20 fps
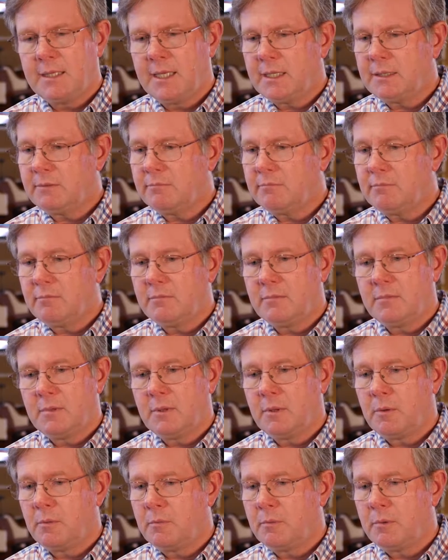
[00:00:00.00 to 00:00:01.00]
then
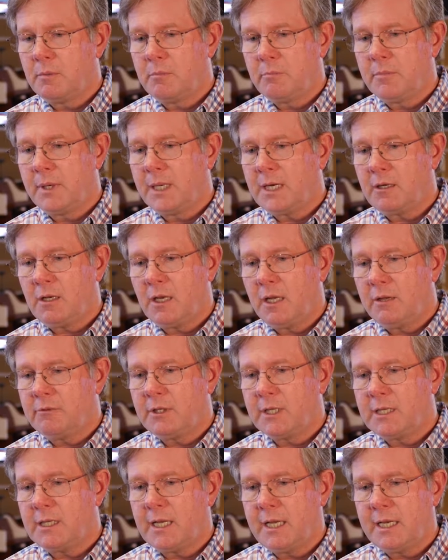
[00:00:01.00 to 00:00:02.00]
met a
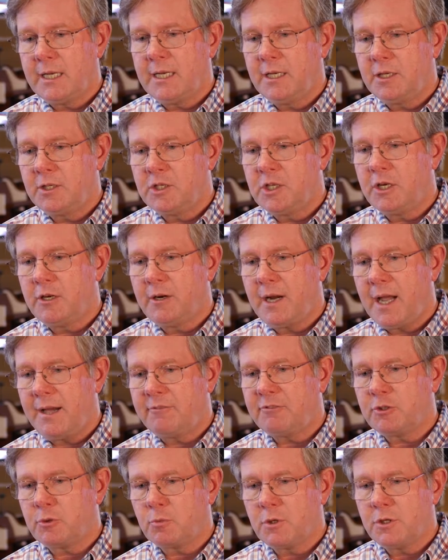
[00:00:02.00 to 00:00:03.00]
lovely lady a year
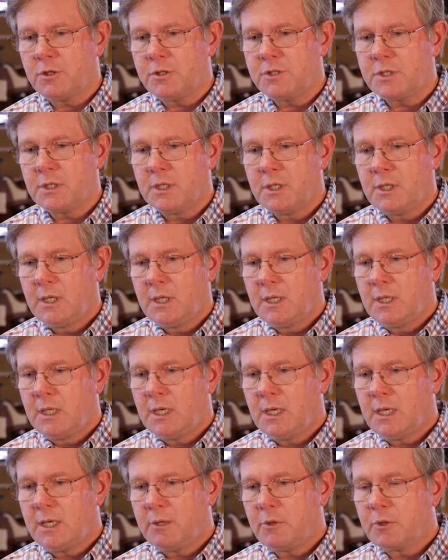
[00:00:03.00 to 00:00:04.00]
afterwards
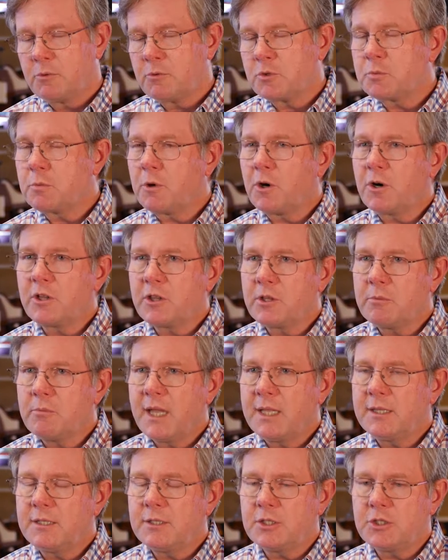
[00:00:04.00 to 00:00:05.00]
that was part of the
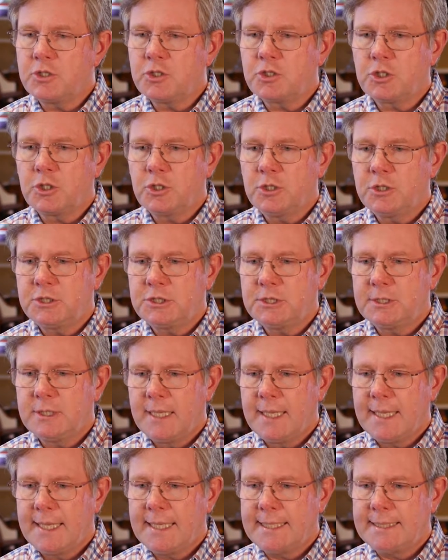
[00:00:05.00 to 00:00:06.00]
Methodist Church,
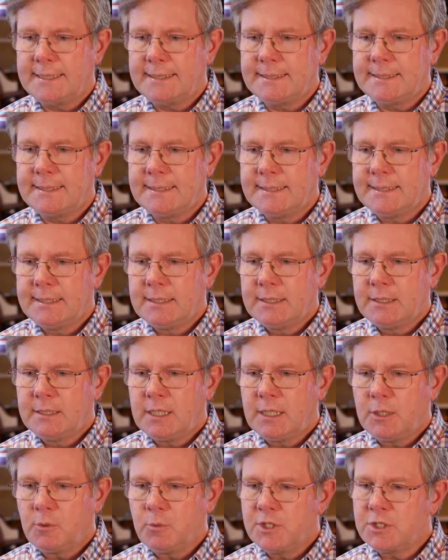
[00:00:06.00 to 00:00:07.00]
and
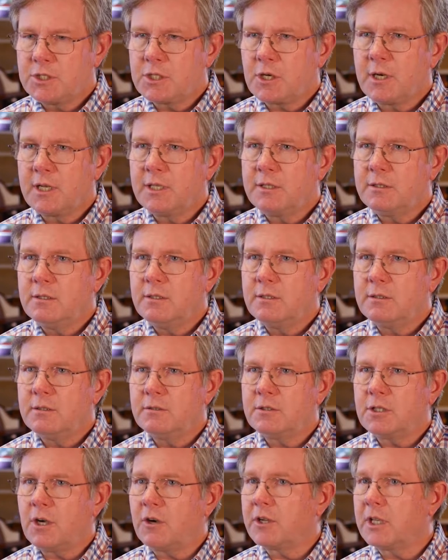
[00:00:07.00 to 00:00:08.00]
we started
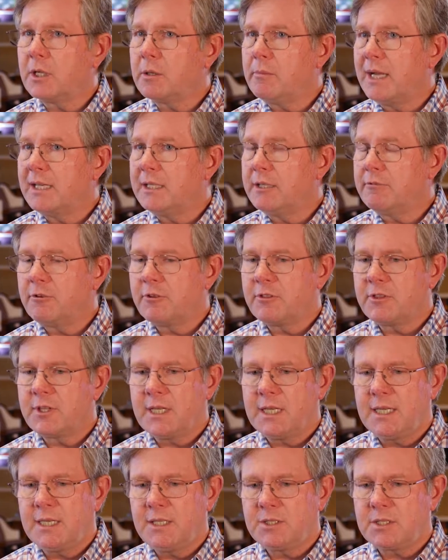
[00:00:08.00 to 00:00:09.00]
talking about different
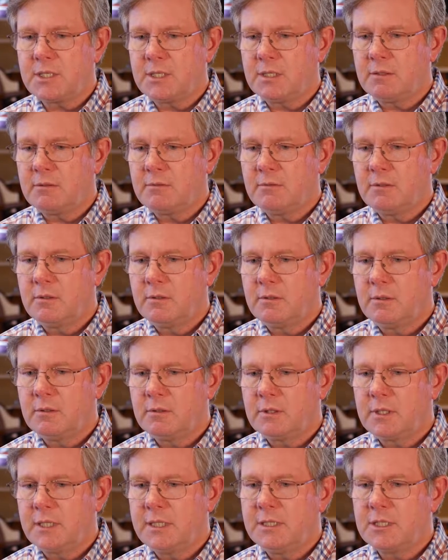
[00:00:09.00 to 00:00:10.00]
things, and
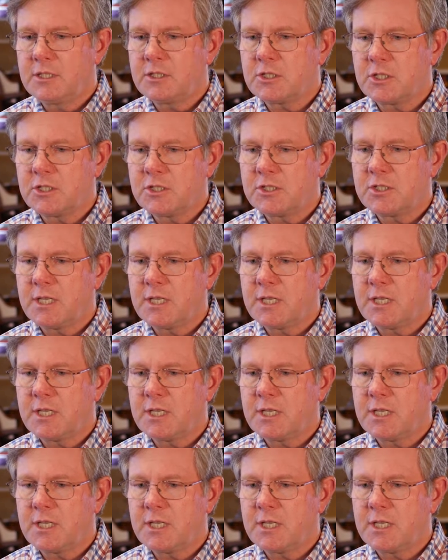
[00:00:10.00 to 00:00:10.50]
needless to